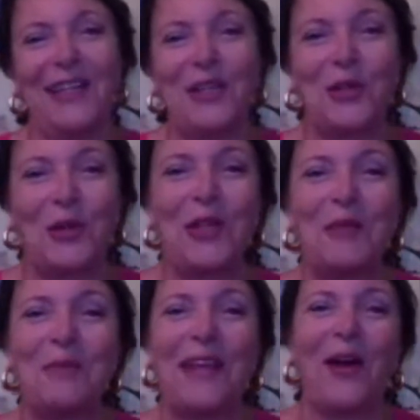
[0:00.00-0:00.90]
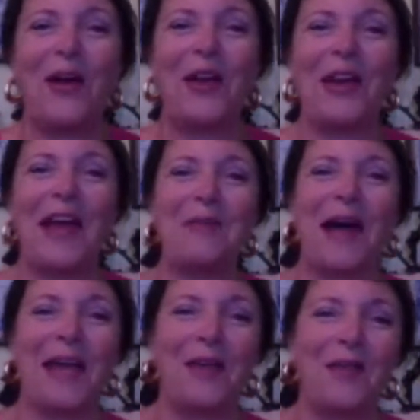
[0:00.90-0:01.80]
joined me on
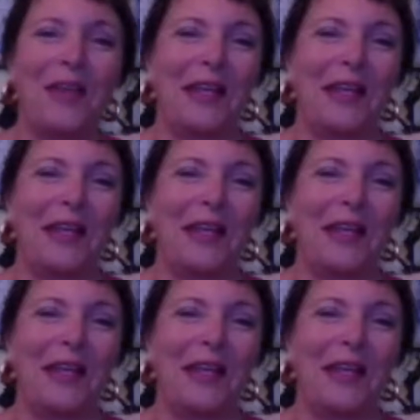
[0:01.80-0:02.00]
my